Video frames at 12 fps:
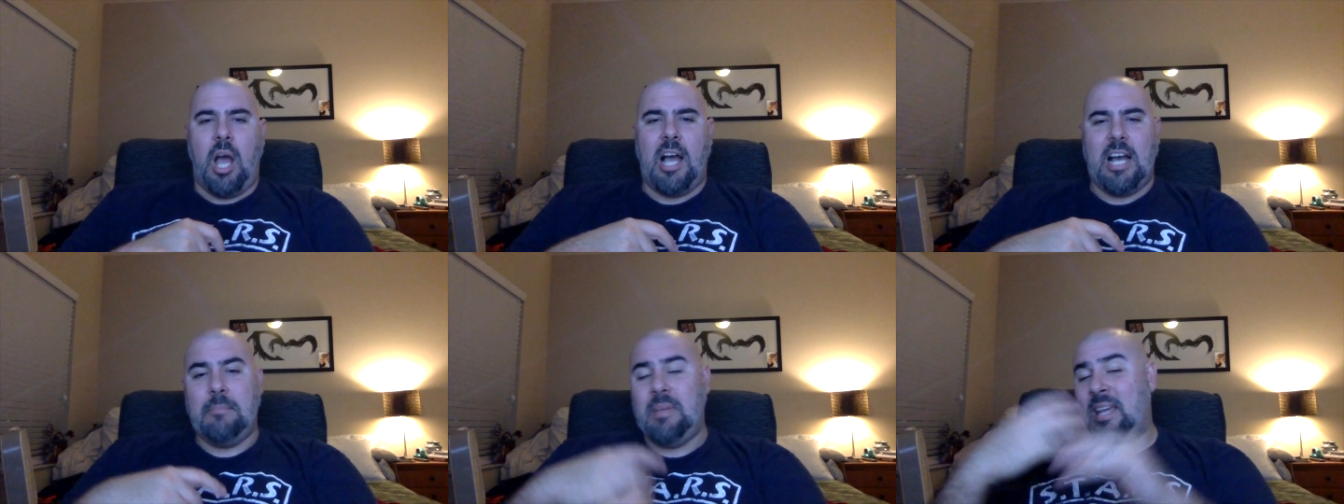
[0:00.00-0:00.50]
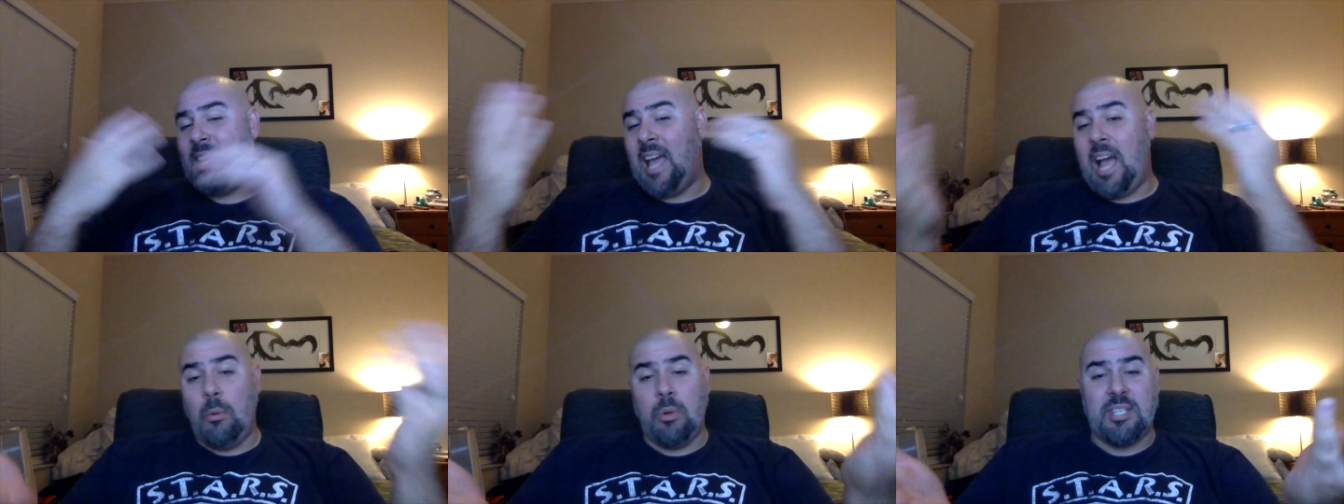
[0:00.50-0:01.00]
Um, and
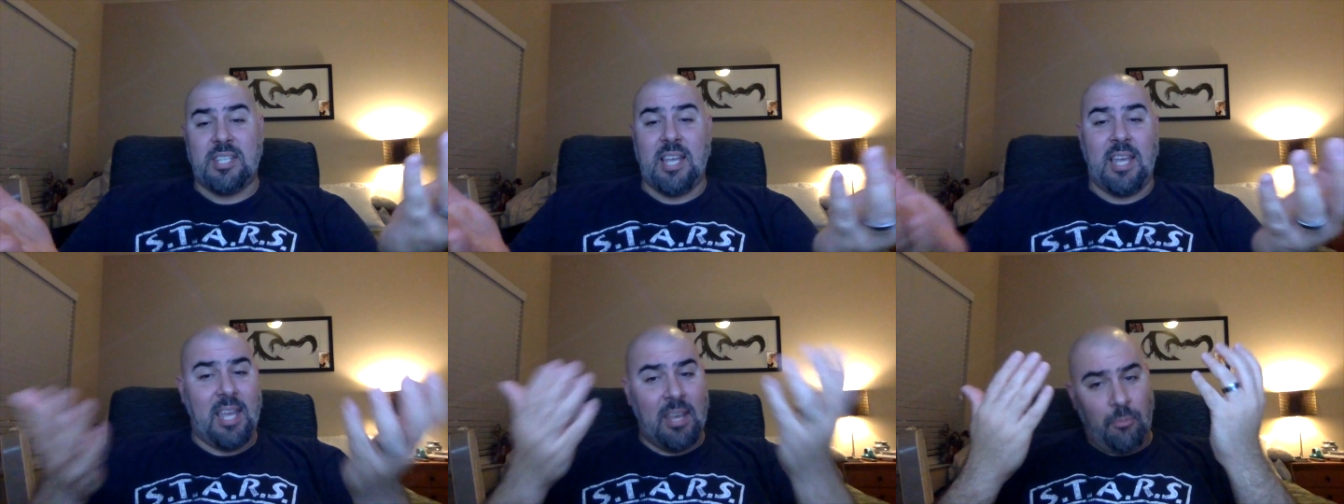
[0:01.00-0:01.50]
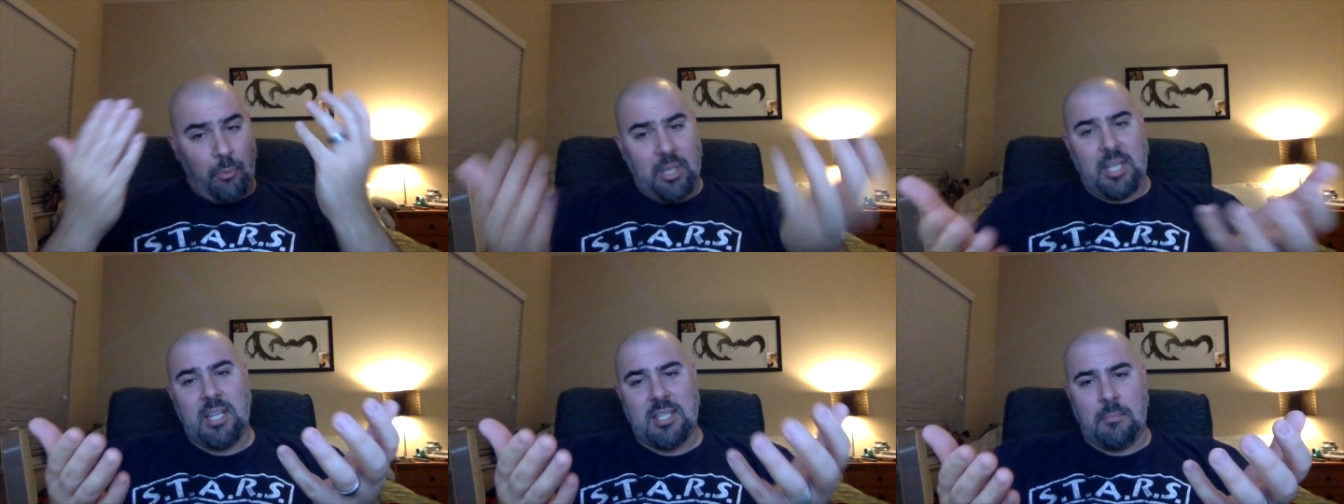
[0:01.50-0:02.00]
I would say it
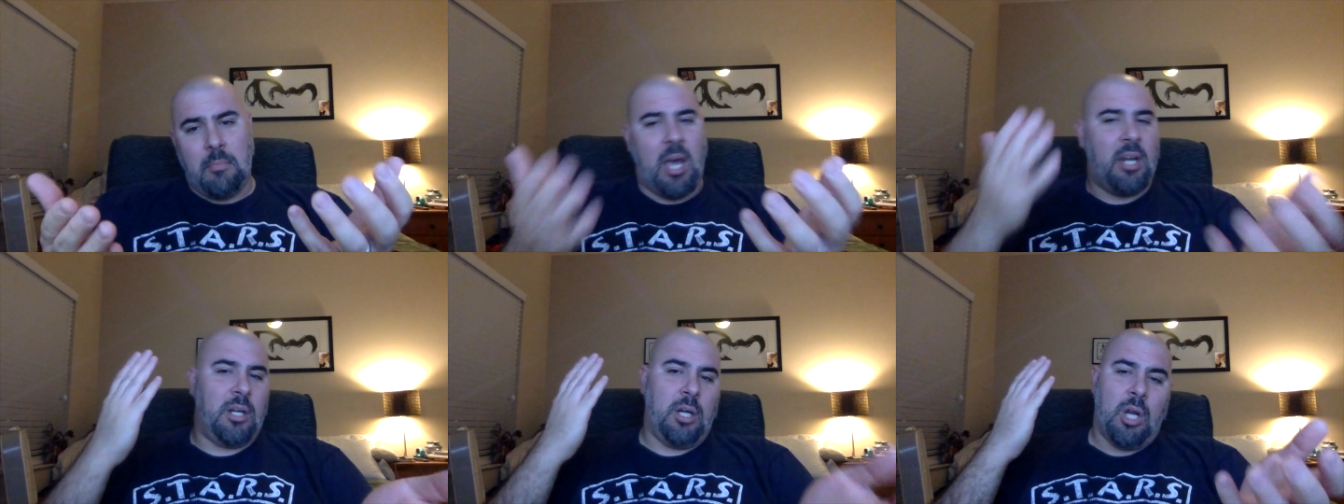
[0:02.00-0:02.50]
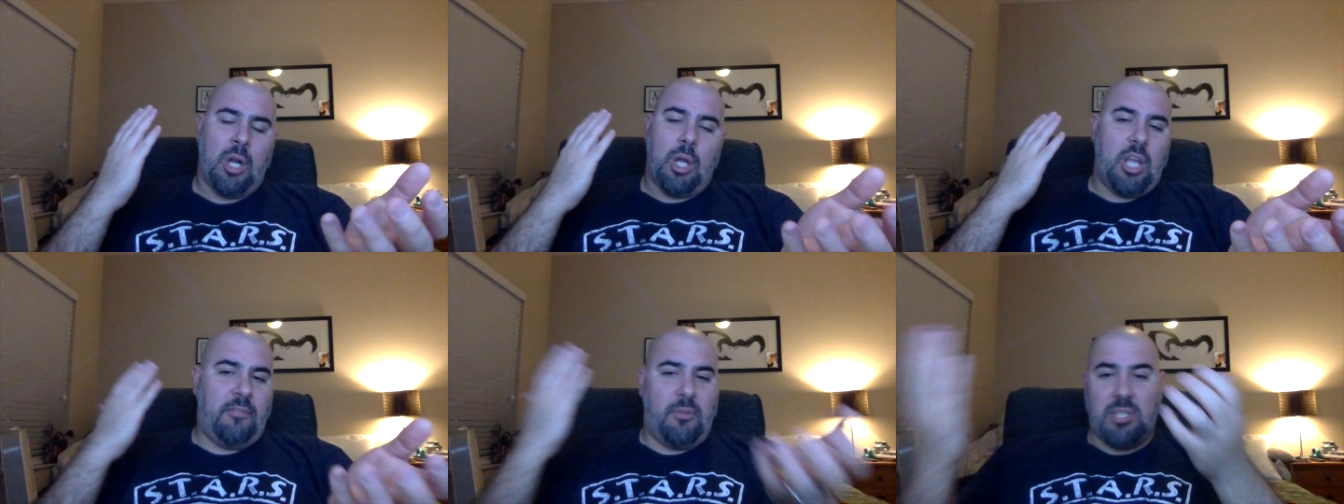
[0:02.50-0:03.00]
really doesn't matter
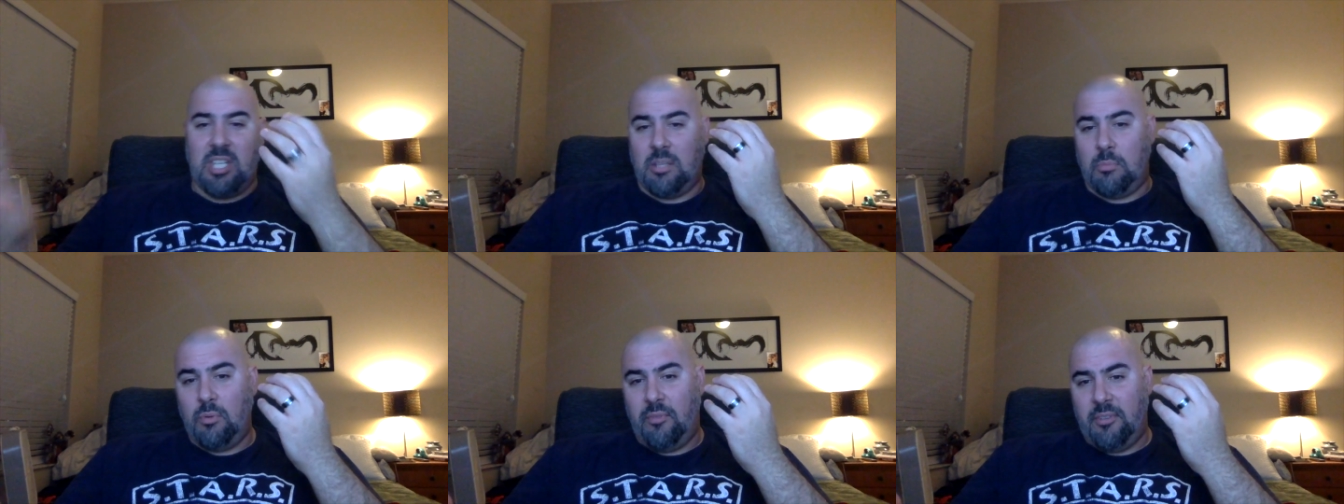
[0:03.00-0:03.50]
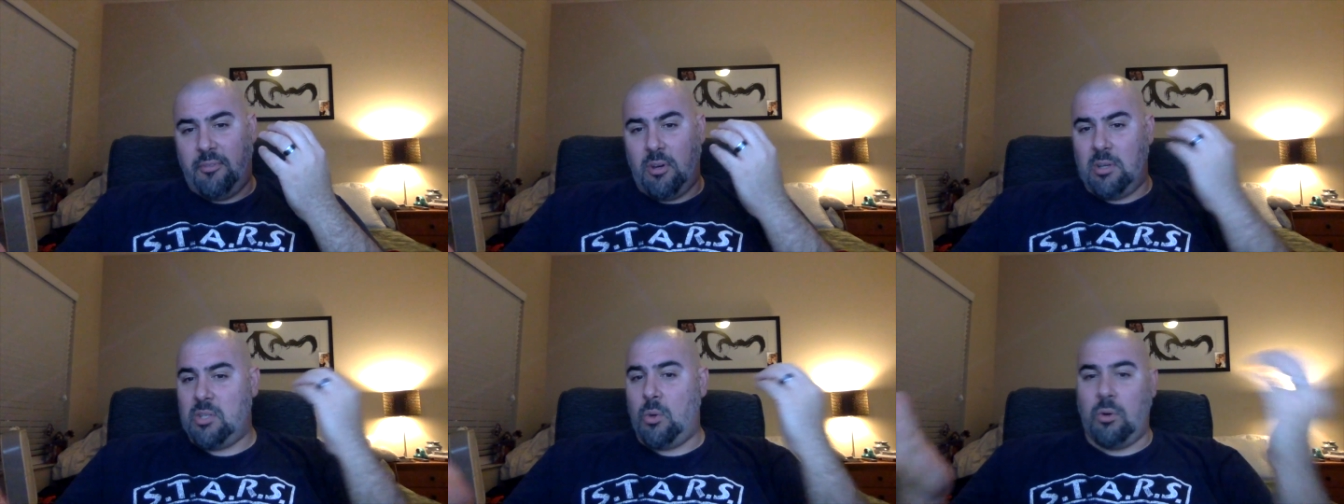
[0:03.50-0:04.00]
if you see the movie
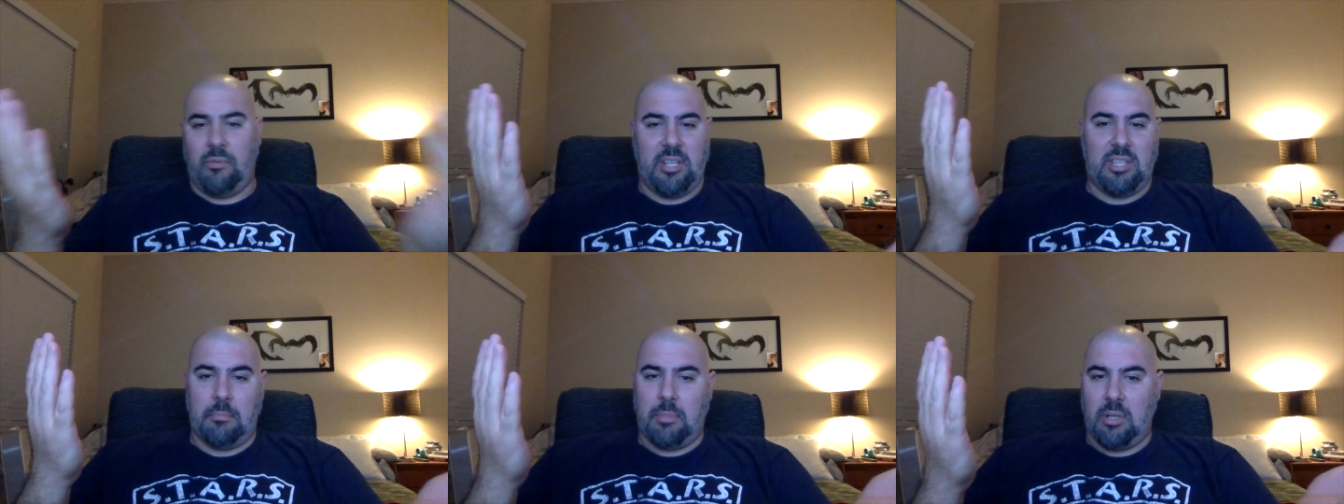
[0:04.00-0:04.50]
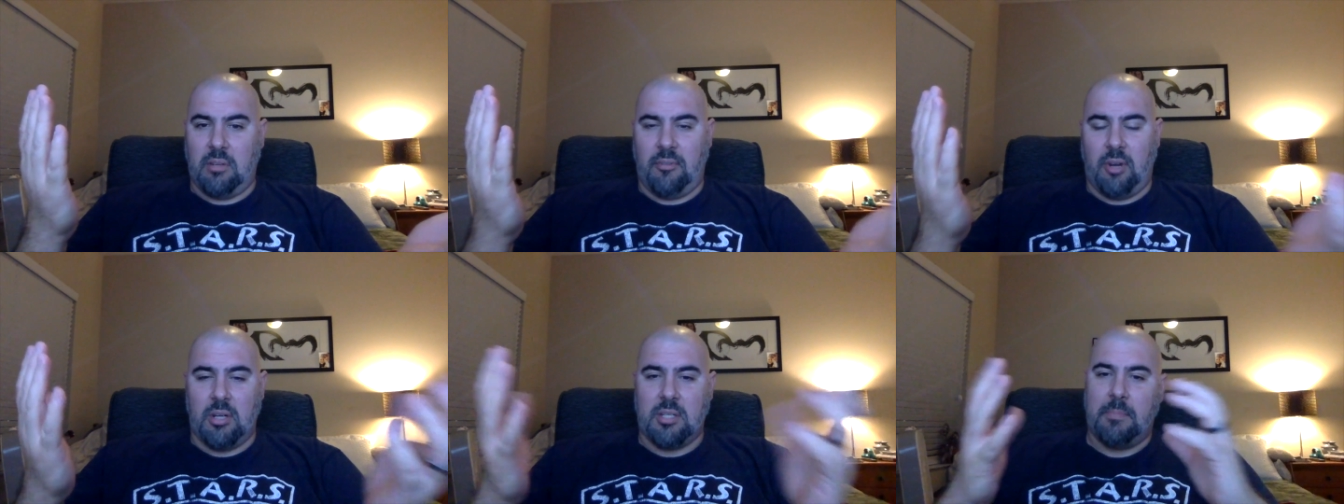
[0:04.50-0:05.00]
first or read the book
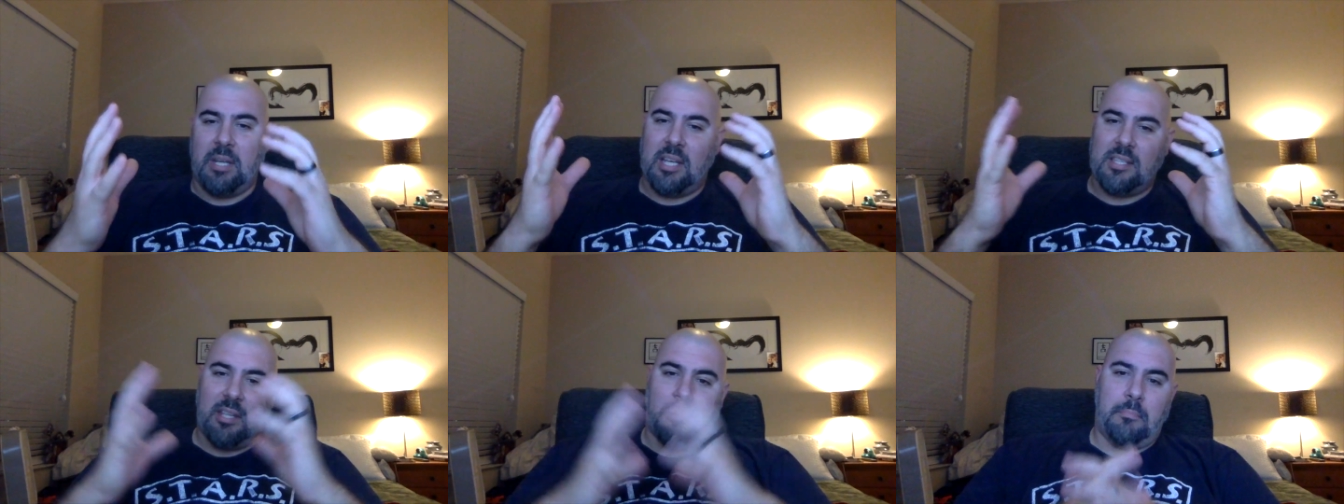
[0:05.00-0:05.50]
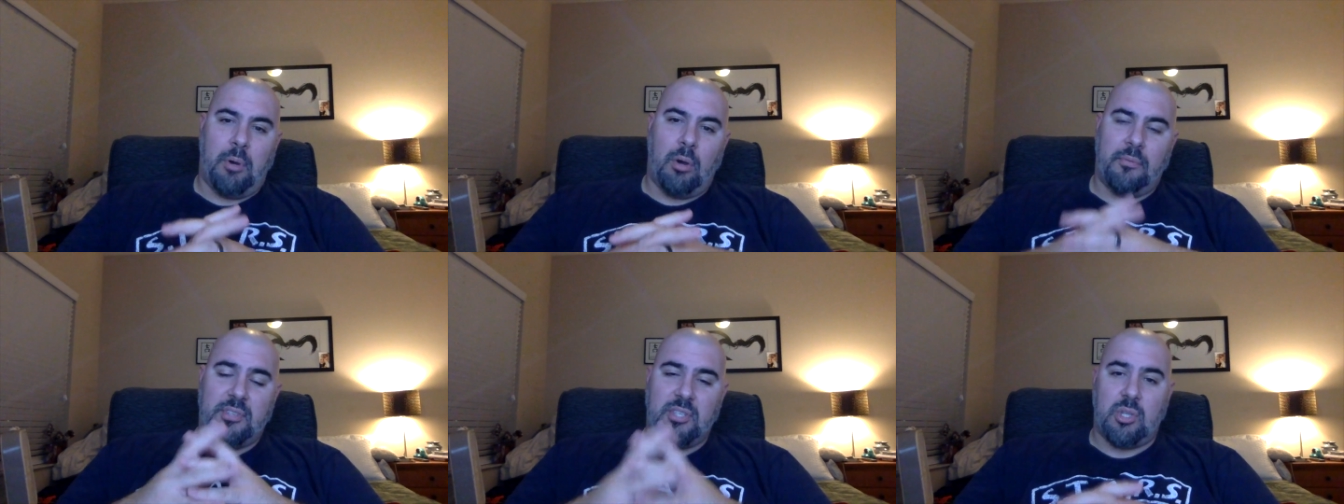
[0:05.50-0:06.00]
first, because they're
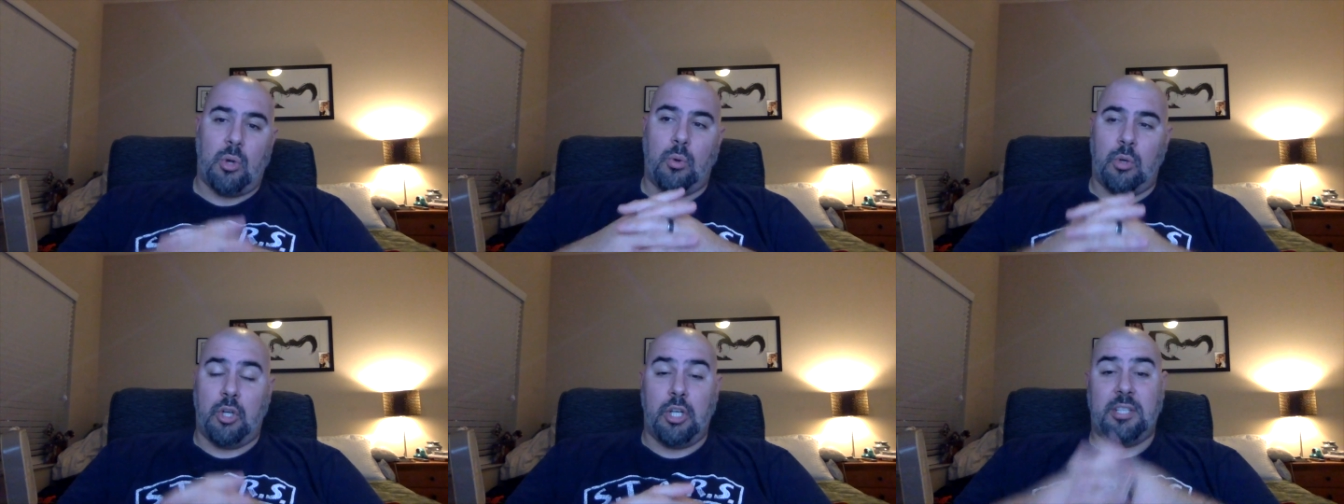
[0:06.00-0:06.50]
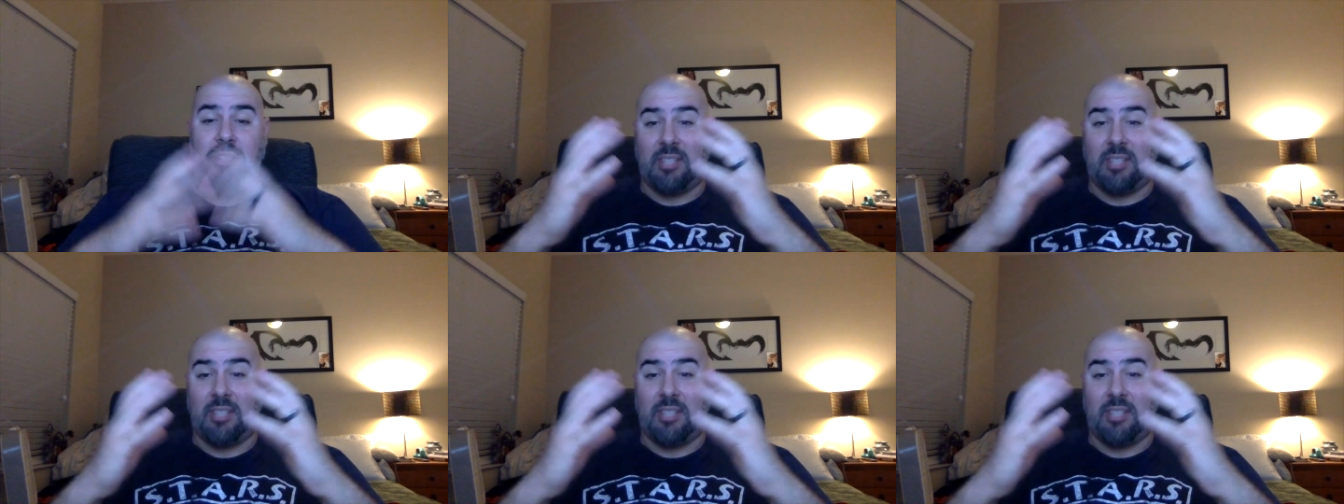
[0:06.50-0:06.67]
both so good.